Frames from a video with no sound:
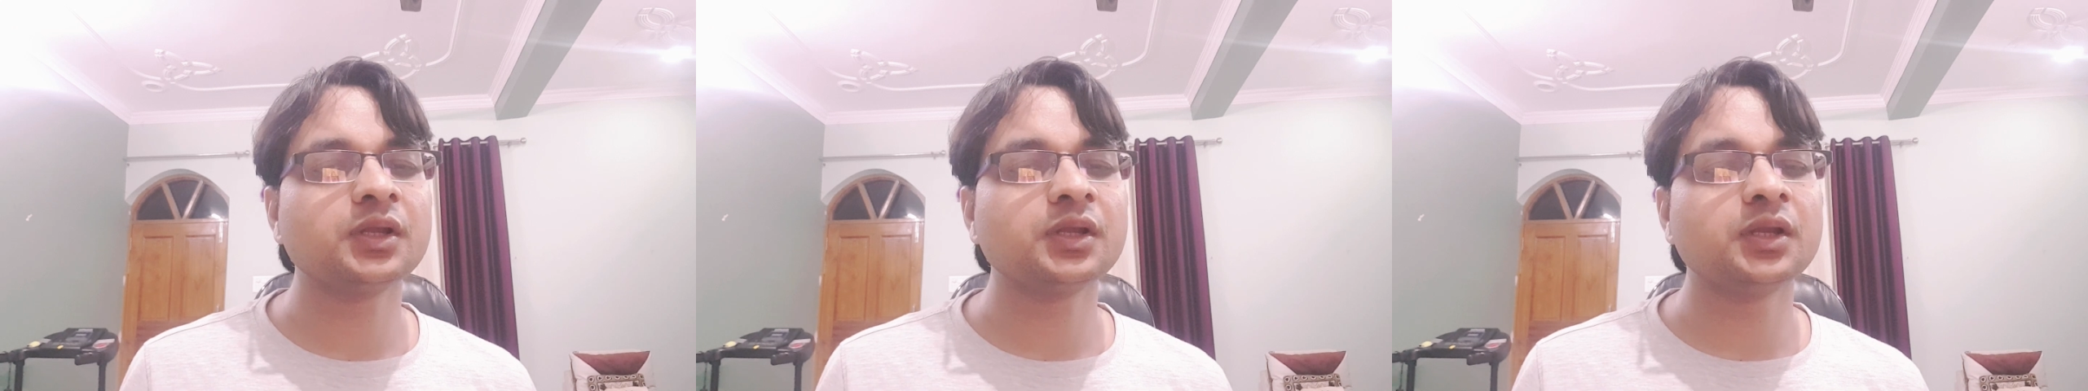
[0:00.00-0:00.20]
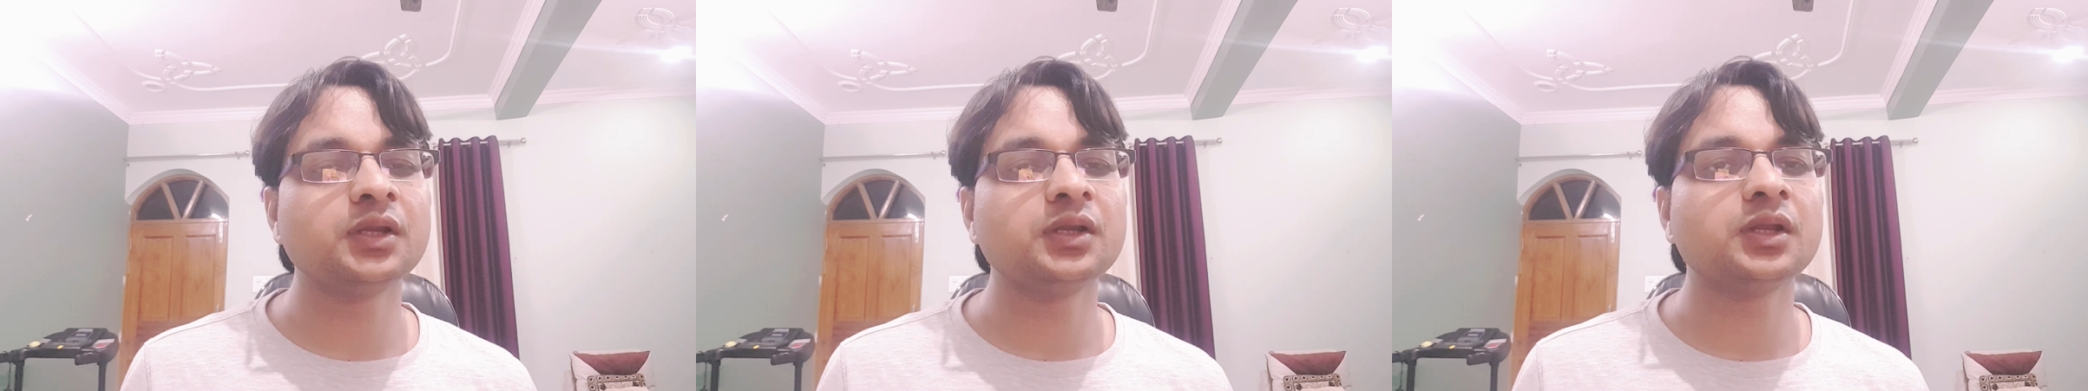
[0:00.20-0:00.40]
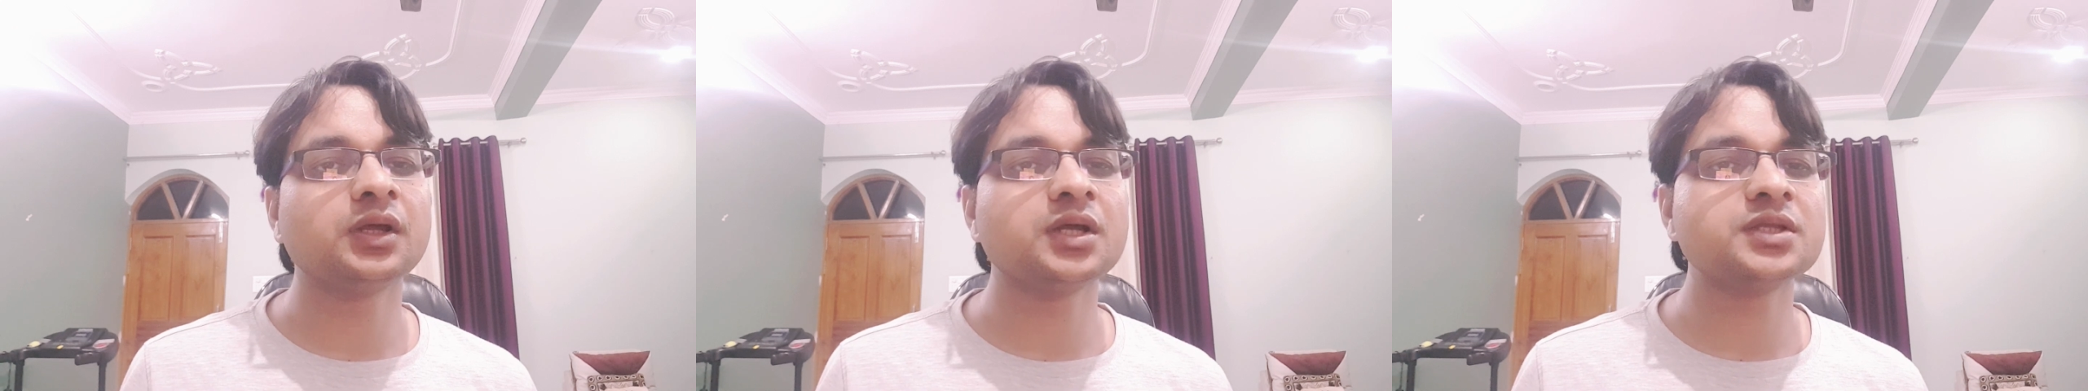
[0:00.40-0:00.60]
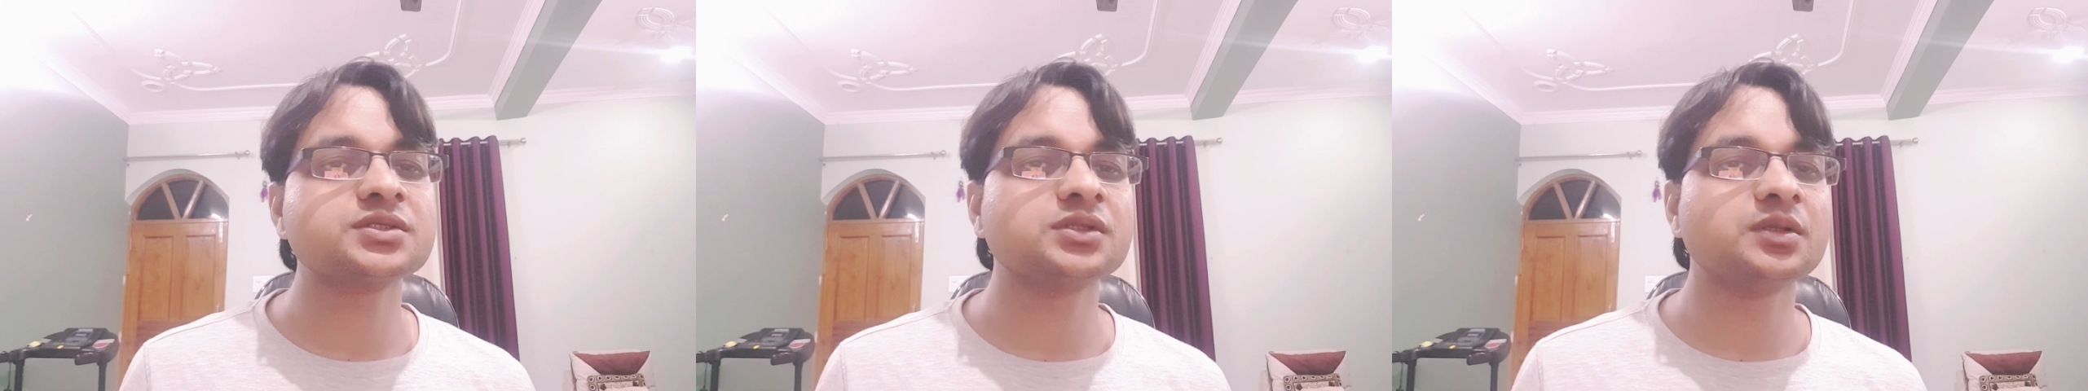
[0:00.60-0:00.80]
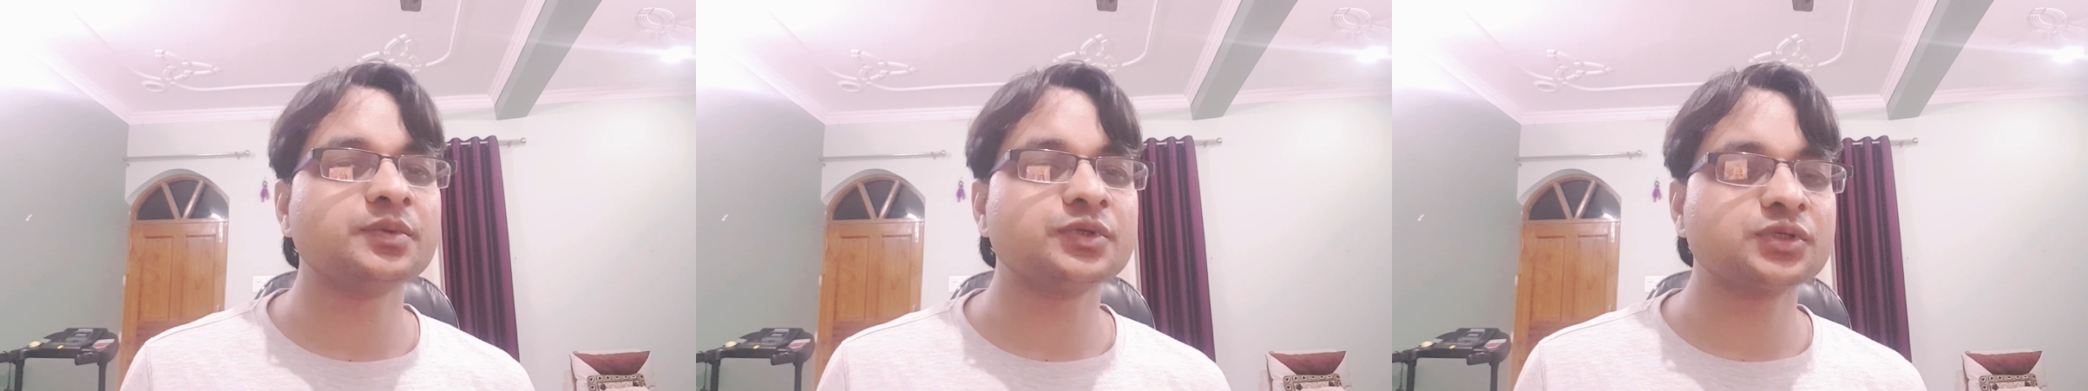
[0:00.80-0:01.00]
and ask
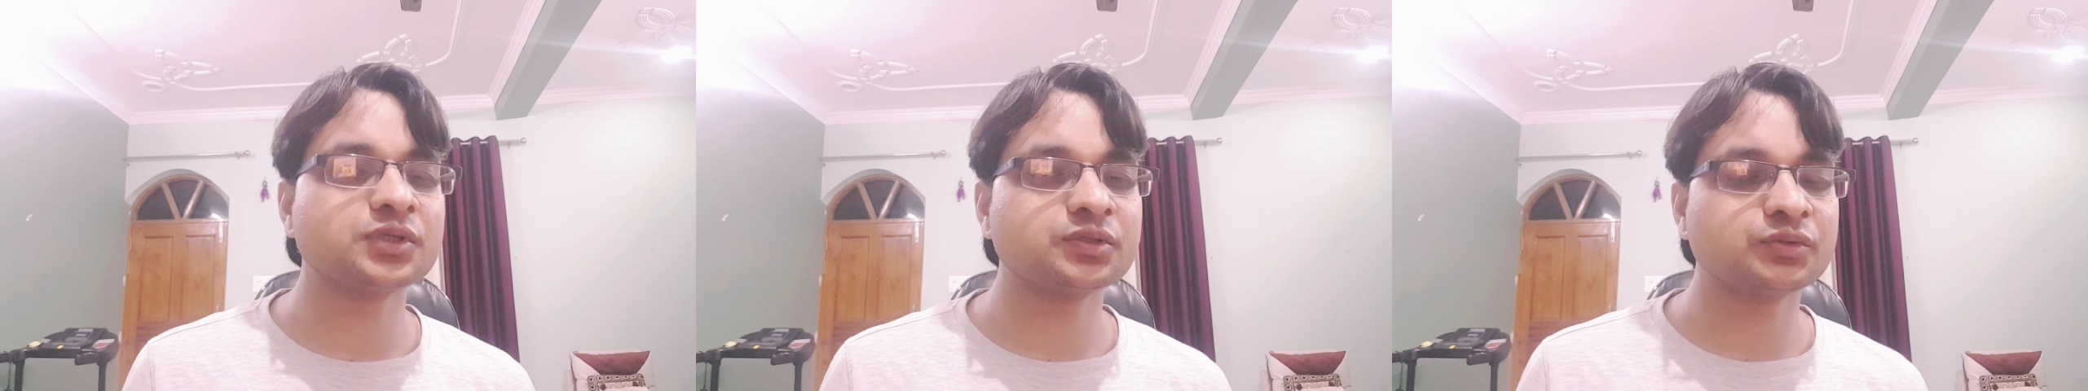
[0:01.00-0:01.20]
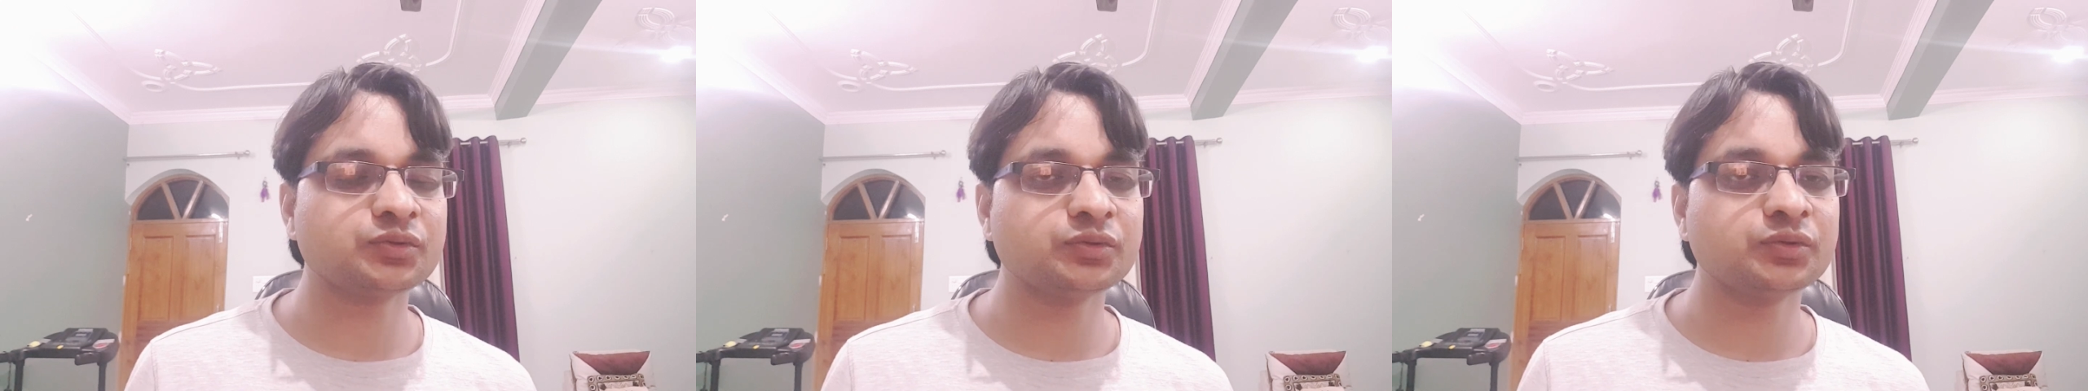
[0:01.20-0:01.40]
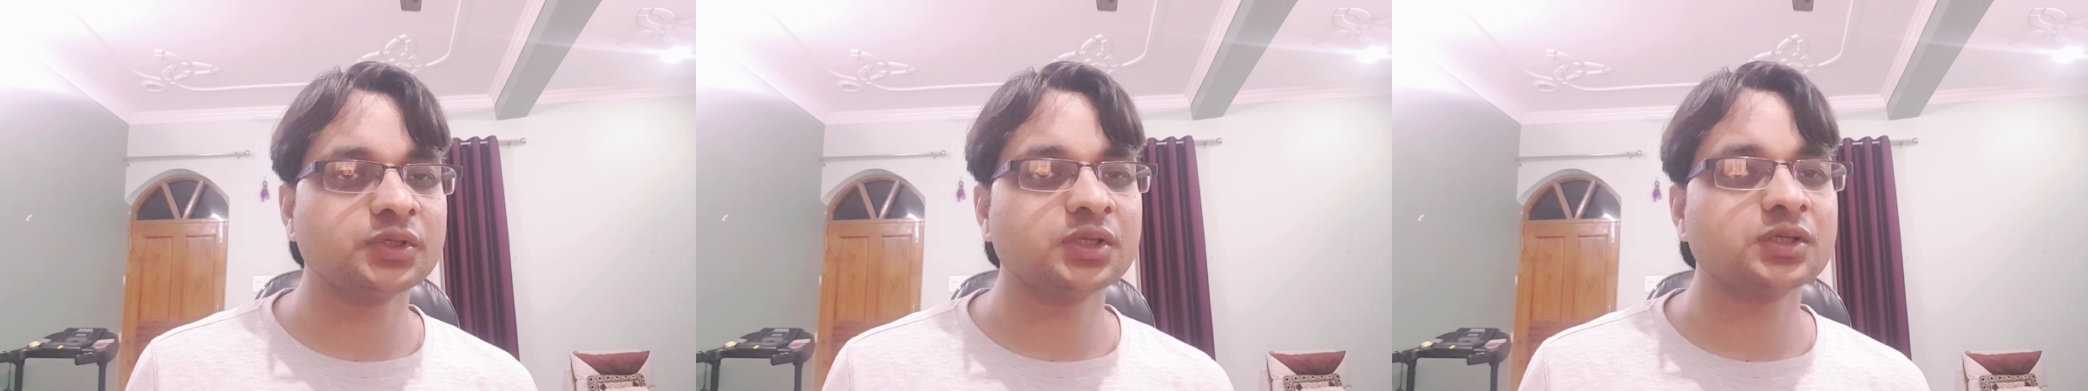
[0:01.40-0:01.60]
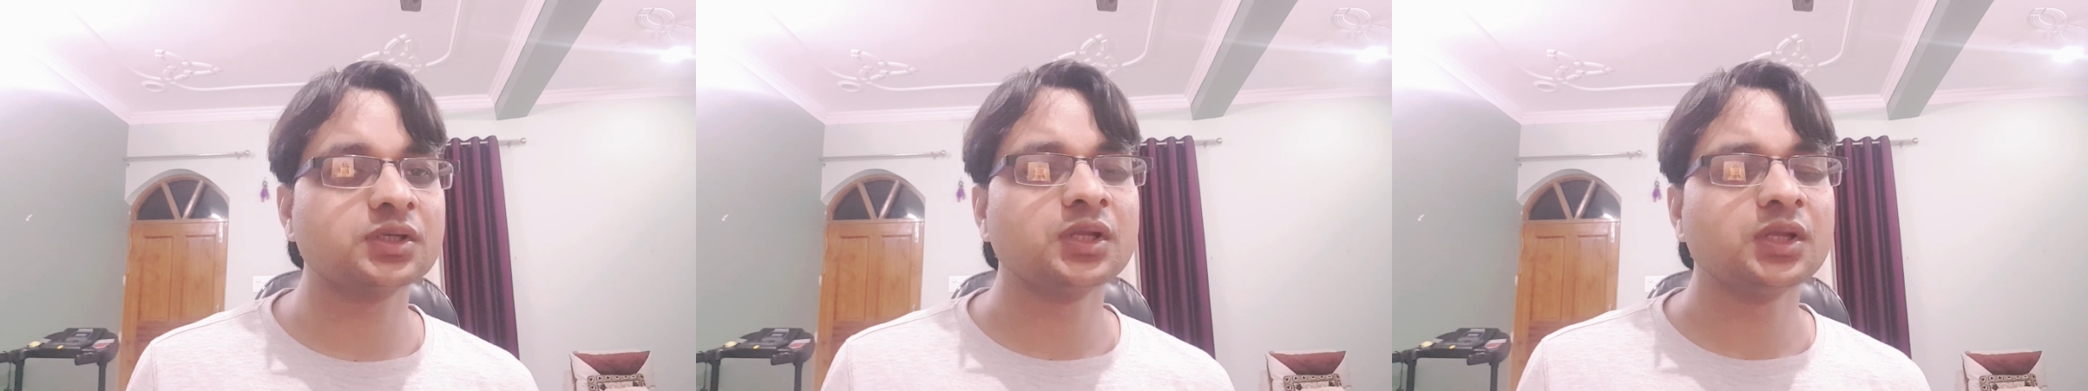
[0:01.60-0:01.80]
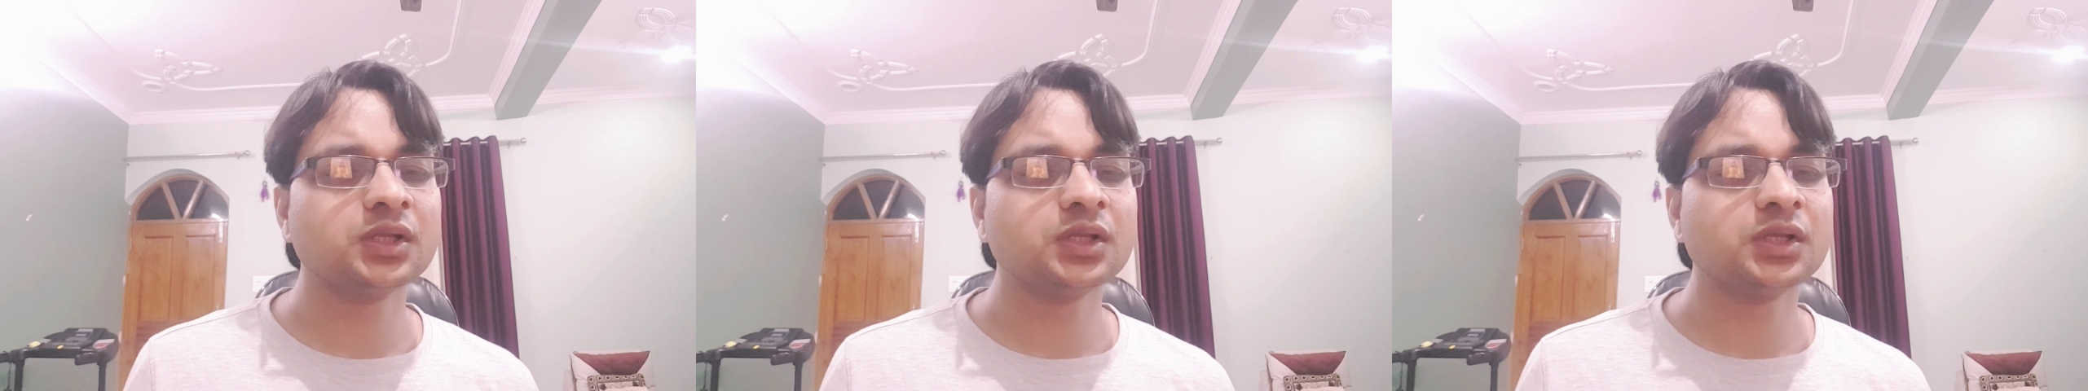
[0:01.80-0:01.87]
the patient to hear.